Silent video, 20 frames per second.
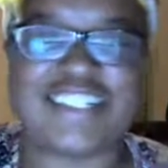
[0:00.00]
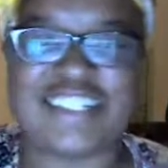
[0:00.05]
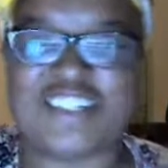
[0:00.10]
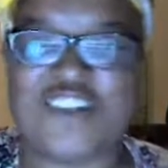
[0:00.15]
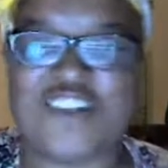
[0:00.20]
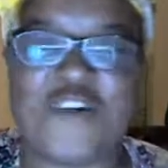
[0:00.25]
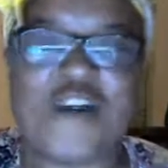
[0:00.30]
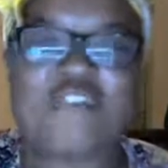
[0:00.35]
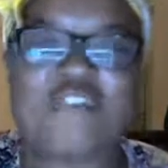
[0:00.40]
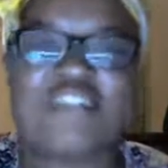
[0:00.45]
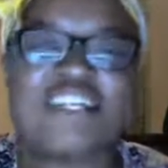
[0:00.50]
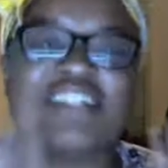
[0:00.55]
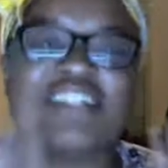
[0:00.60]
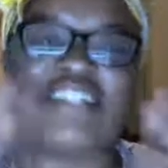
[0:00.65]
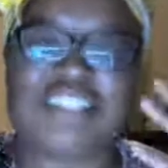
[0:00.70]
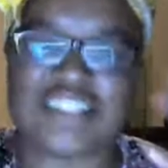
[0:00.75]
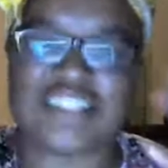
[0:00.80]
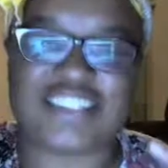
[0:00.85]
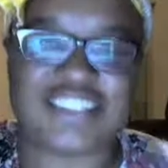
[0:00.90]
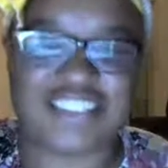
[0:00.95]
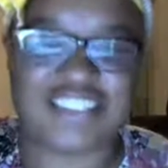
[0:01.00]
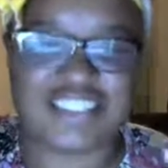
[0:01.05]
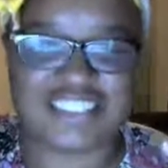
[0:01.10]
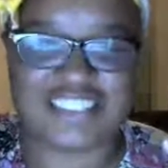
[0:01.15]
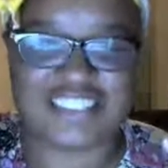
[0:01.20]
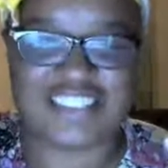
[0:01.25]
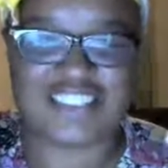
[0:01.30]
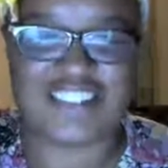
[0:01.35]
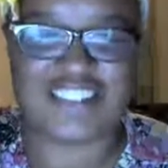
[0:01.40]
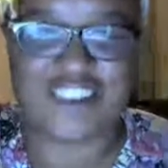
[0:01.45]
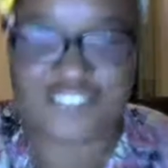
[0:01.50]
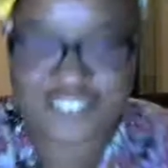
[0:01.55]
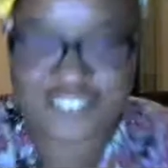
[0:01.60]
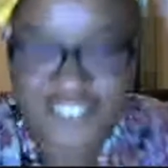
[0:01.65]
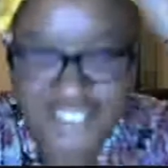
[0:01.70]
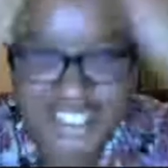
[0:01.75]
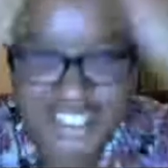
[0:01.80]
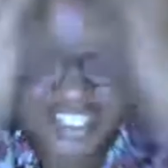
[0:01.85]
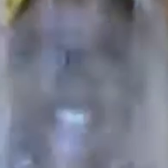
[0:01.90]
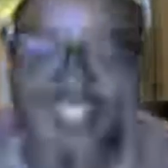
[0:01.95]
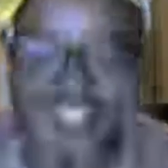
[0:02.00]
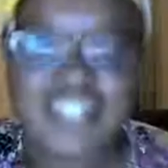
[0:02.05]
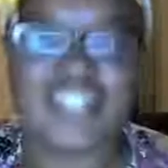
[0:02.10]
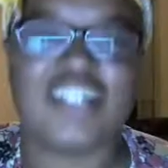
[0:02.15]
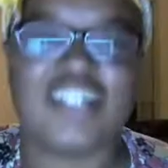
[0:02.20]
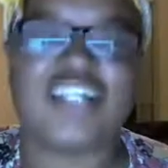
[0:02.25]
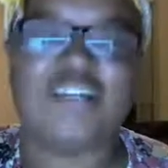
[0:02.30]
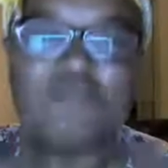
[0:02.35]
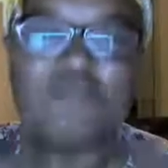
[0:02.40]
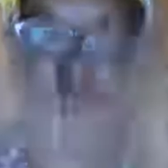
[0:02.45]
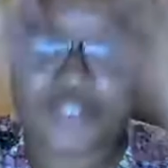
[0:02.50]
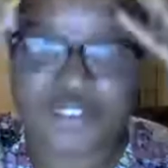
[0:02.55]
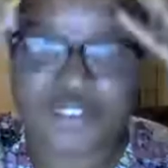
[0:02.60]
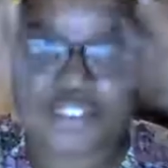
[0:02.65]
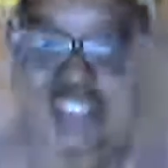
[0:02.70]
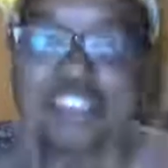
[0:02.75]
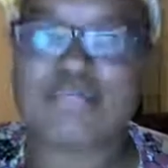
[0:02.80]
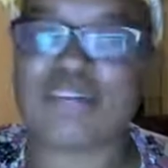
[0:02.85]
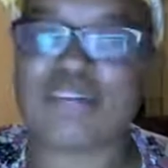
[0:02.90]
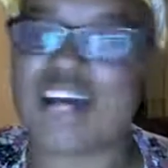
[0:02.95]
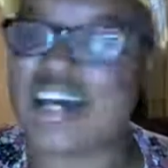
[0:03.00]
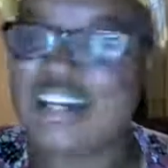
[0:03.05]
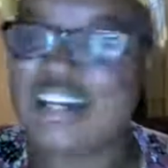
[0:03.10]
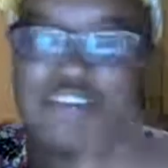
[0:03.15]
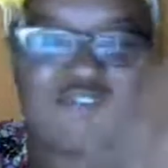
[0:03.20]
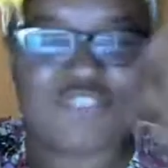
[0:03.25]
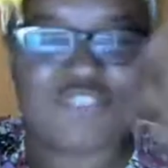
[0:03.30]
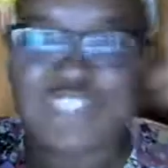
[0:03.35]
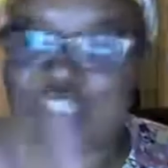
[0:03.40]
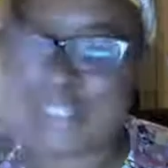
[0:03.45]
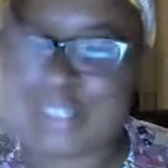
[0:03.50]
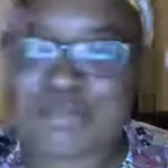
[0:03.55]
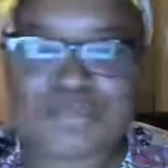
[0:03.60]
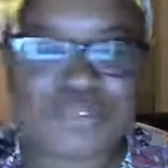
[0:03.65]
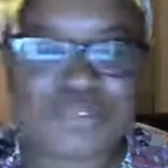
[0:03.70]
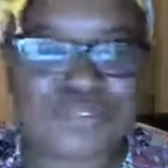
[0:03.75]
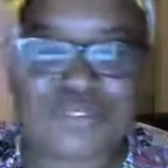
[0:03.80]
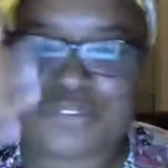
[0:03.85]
don't have to see, put on some kind of visible.